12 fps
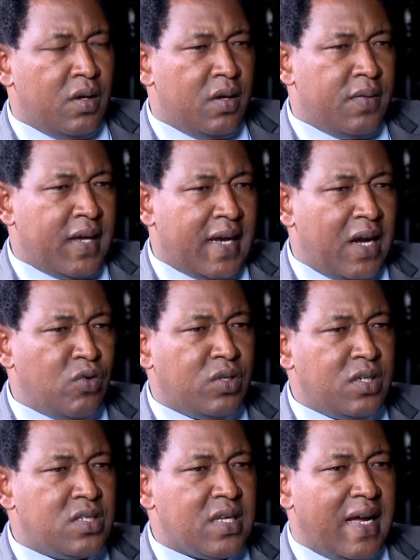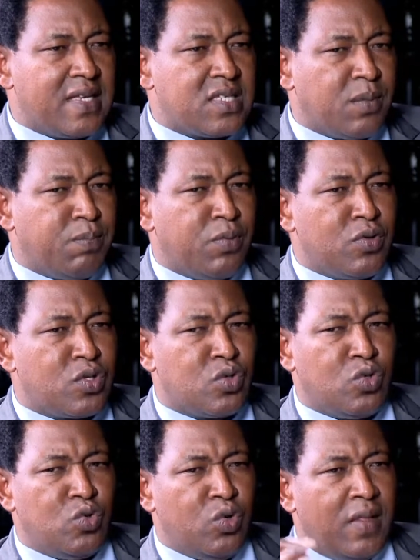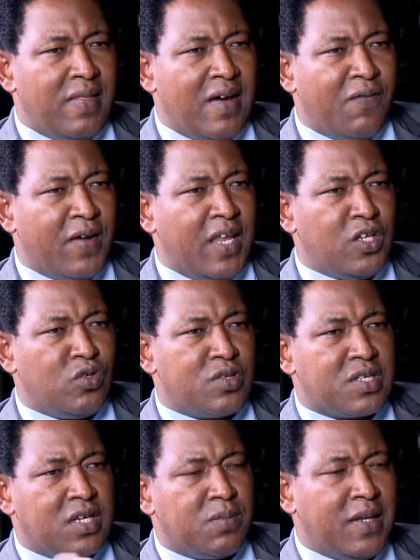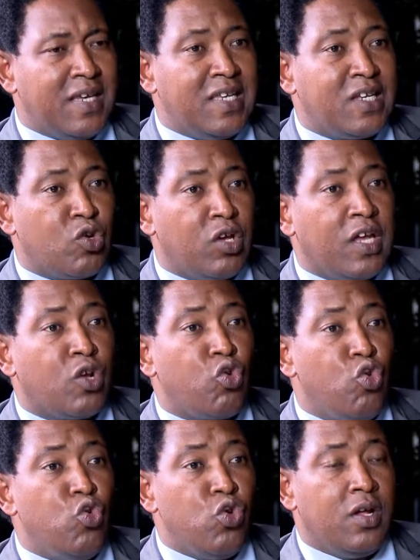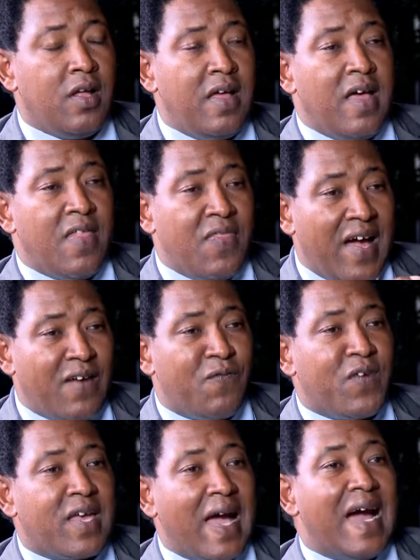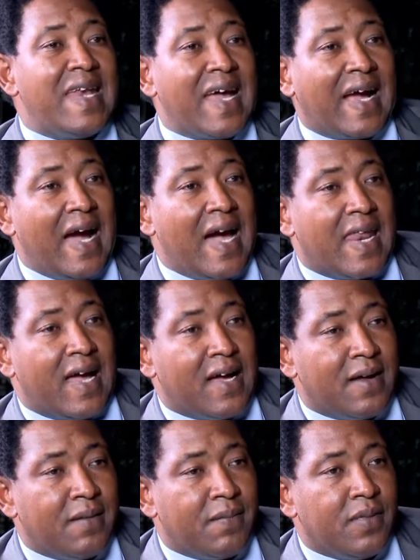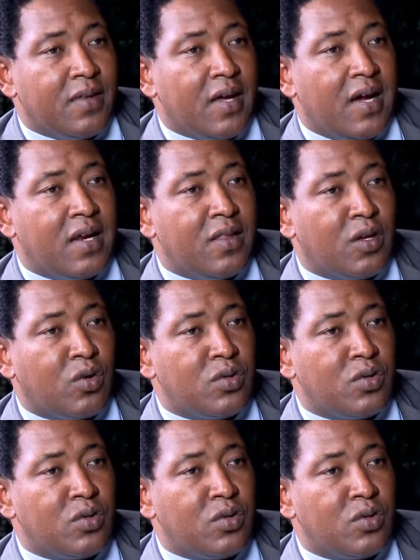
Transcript: the counties are supposed to do in their financial statement include that figure under CARA, under the